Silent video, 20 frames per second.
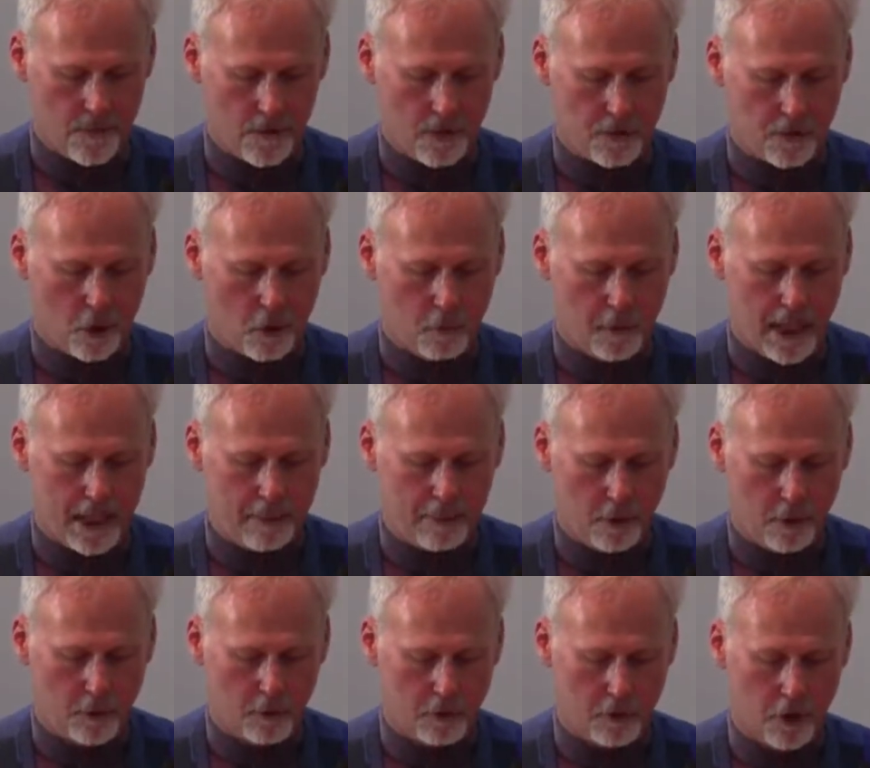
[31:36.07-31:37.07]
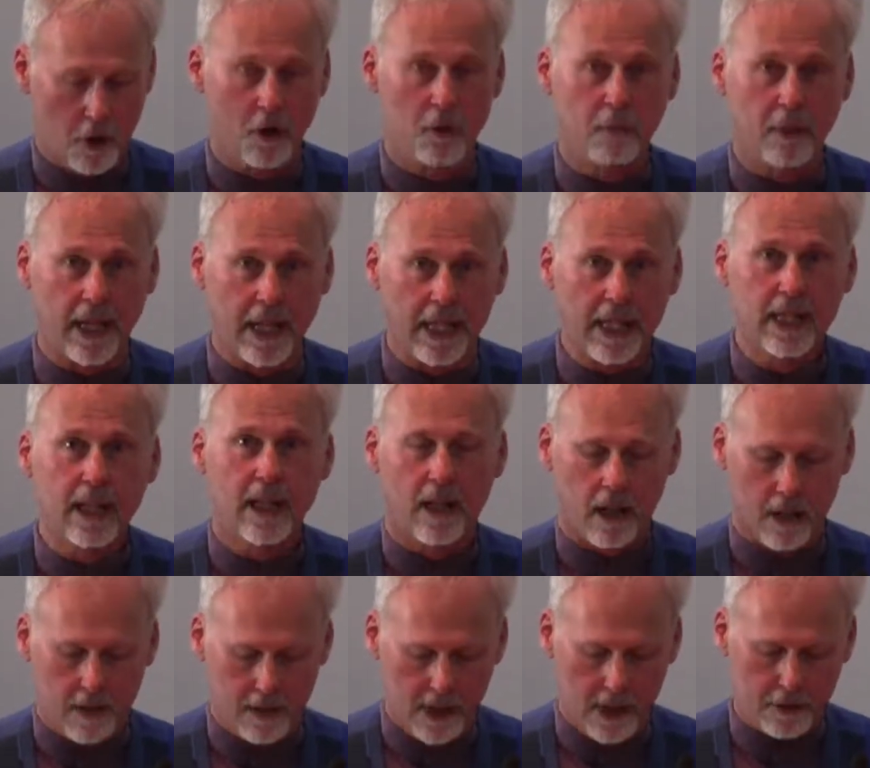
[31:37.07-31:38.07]
so people who know me
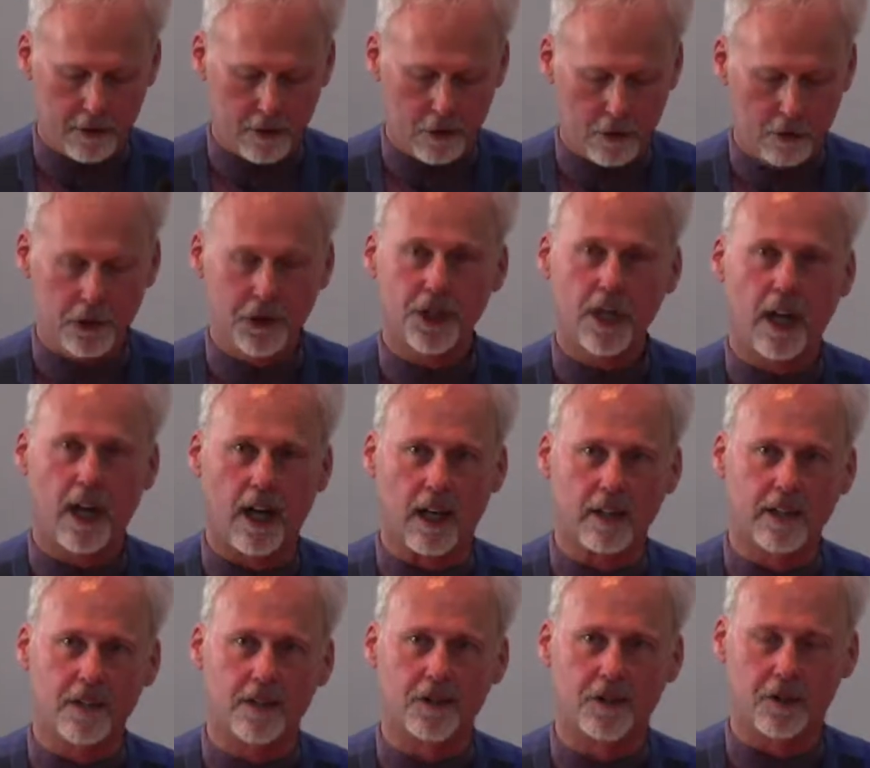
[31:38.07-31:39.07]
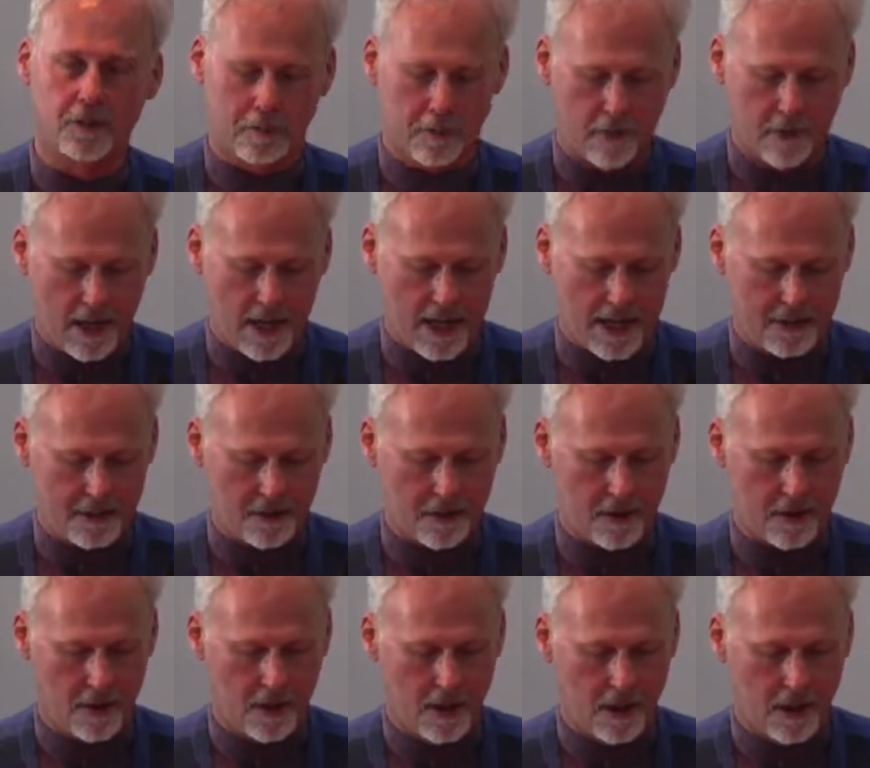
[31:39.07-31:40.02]
are not too shocked and surprised